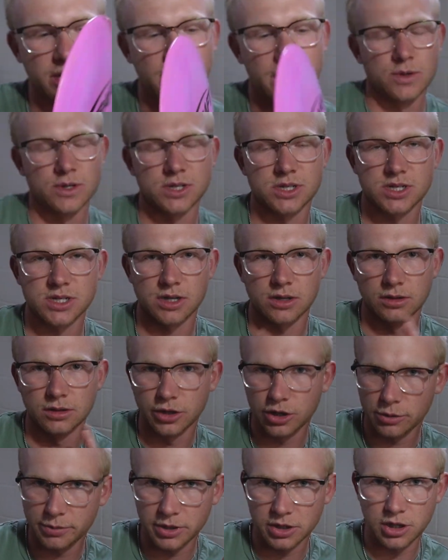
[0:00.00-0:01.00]
It was a
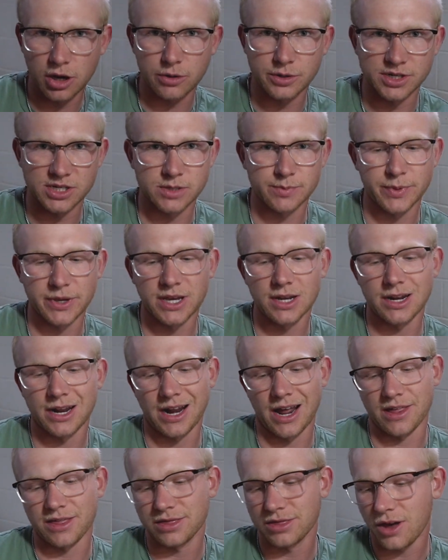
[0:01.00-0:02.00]
little bit lower speed, and
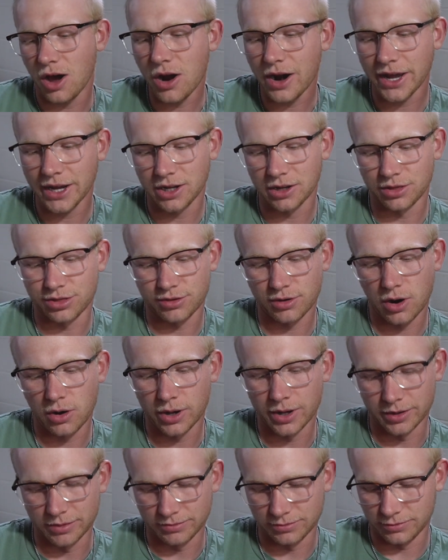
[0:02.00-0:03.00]
I thought I could throw
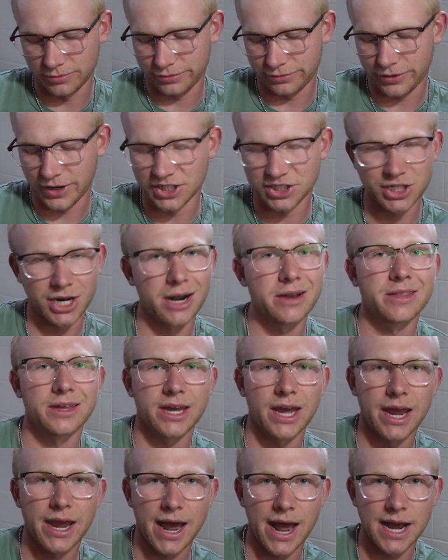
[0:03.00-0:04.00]
it fresh out of the
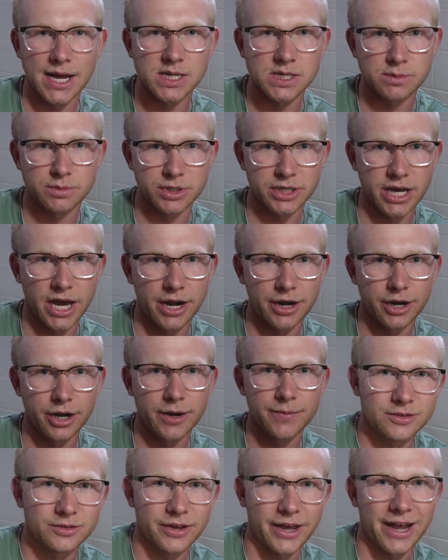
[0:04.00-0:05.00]
gate as a beginner.